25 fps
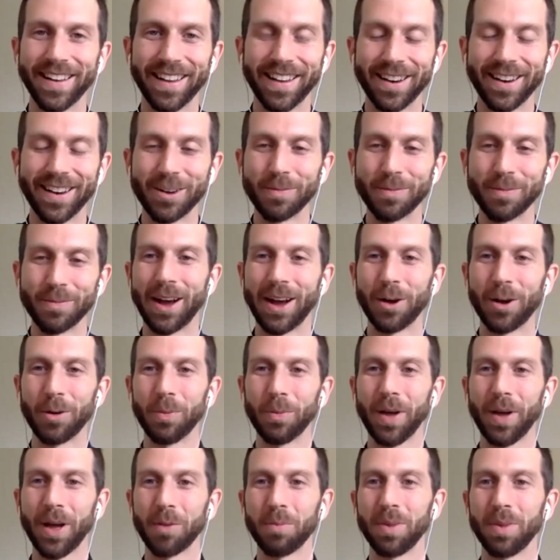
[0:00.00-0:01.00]

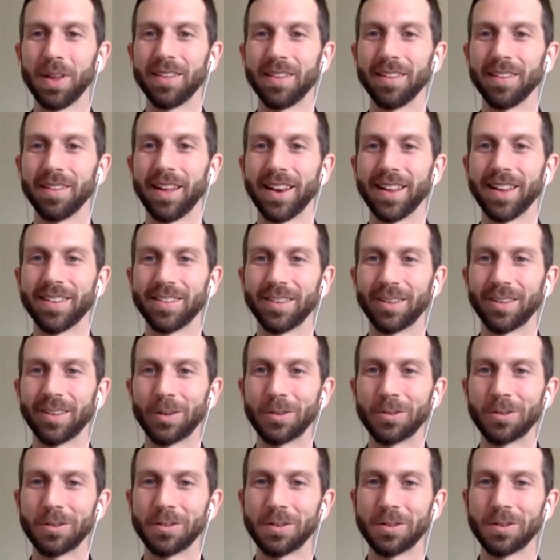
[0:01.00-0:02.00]
I'd be delighted to
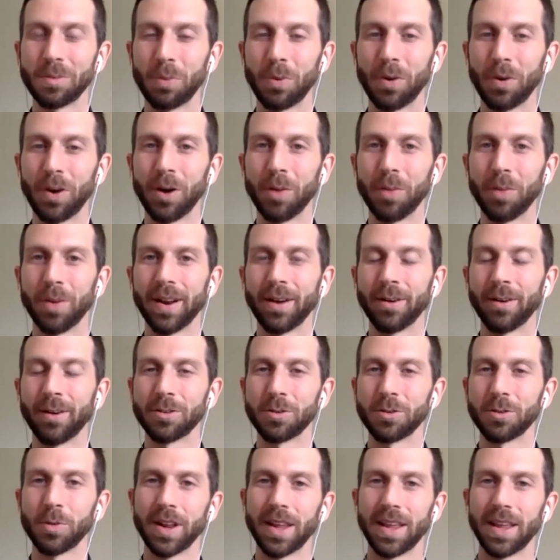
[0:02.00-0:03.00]
close us in prayer, but I
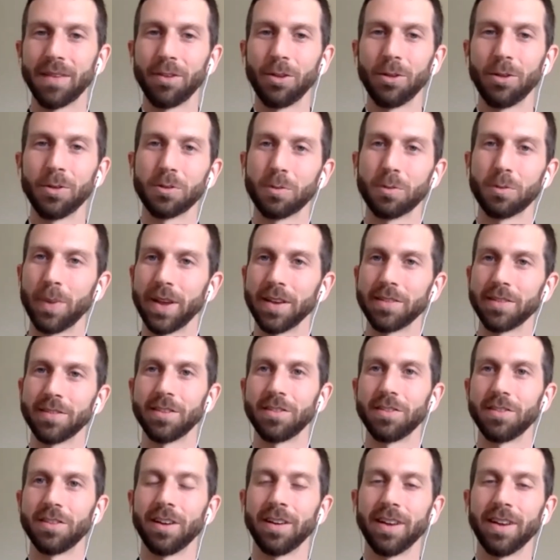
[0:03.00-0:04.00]
just want to give you space to
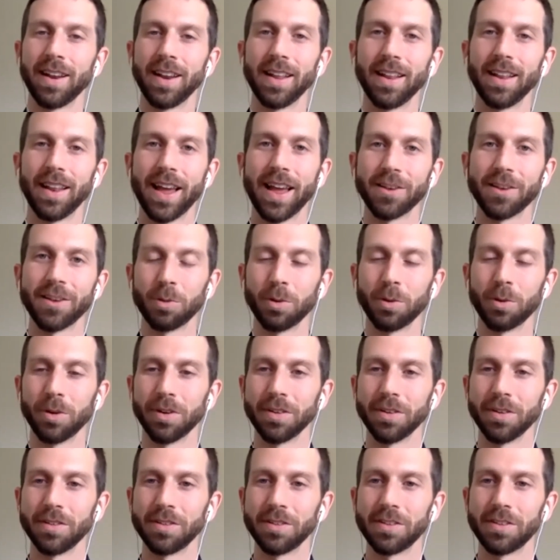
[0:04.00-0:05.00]
share any last
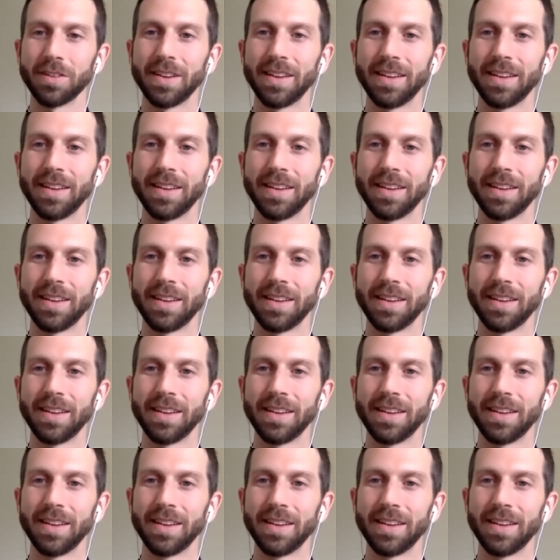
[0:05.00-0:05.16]
words.